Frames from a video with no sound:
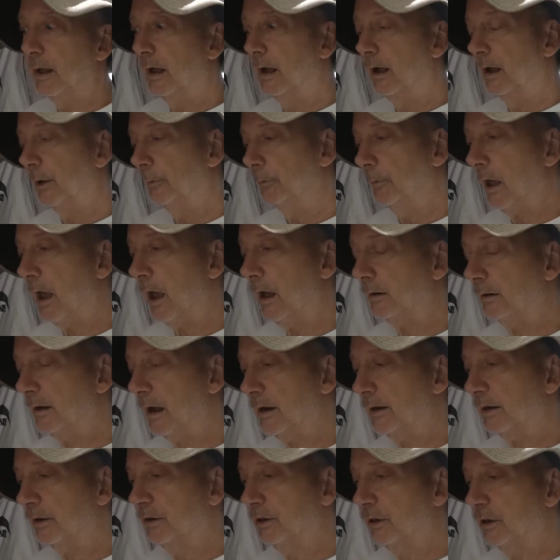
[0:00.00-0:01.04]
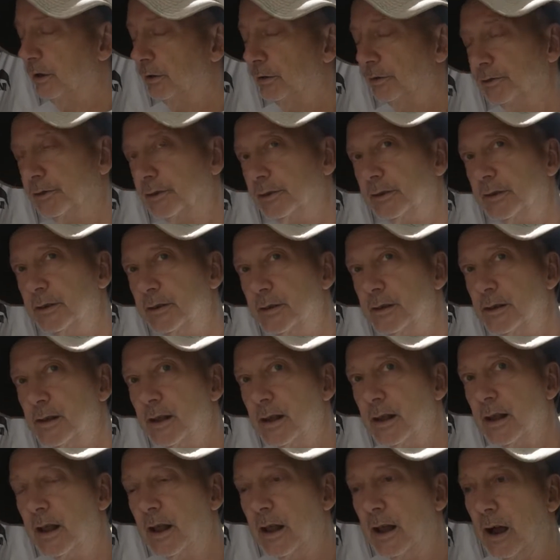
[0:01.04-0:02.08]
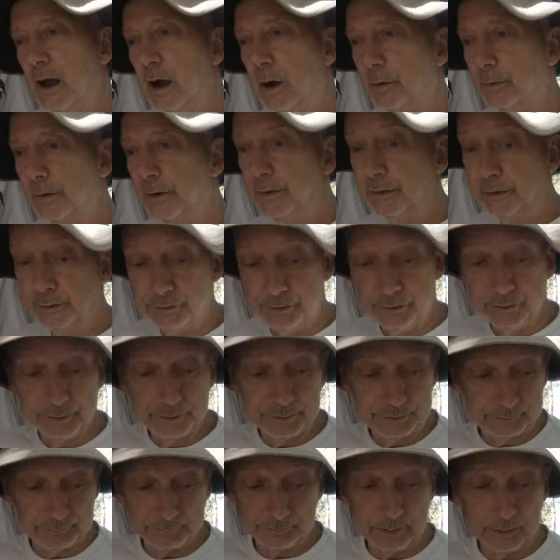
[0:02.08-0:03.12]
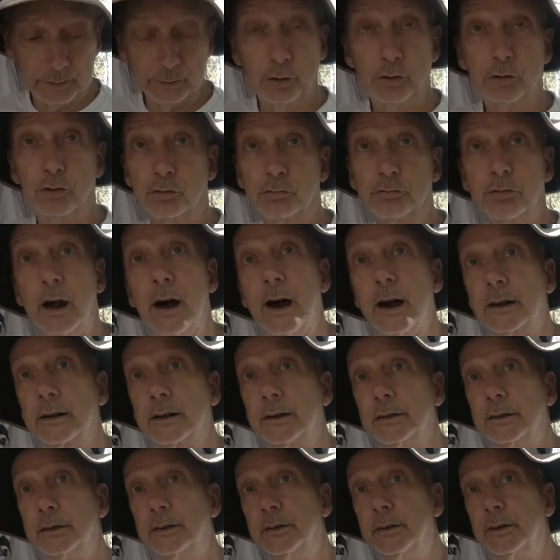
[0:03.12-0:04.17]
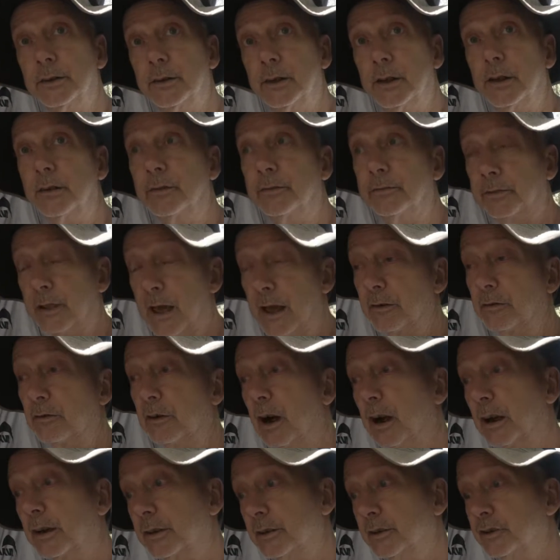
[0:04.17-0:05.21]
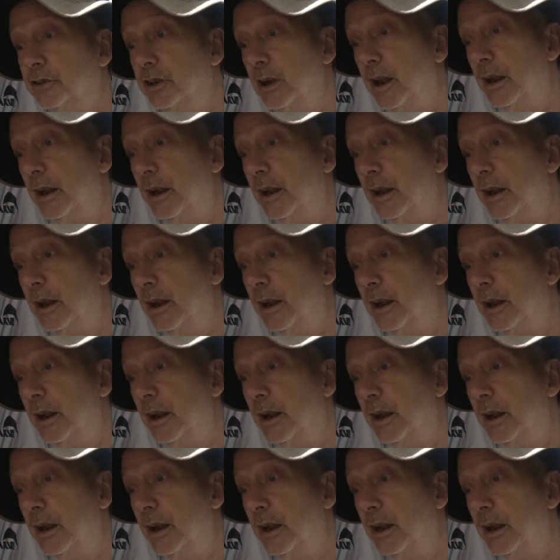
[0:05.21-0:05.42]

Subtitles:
out of kilt, I'll either use a local rock, flat rock, and